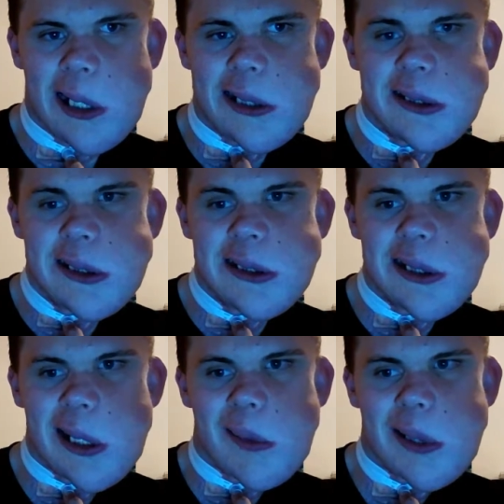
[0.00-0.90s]
And
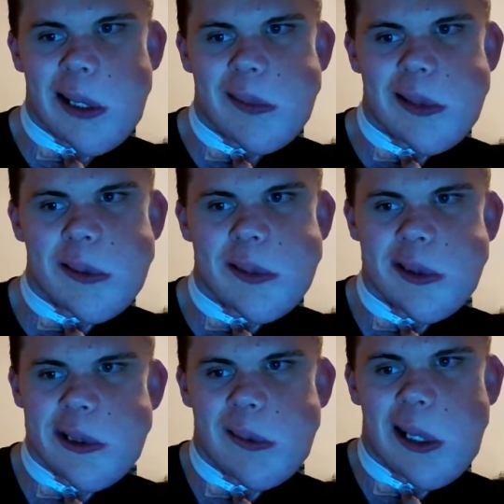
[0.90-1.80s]
so without further ado,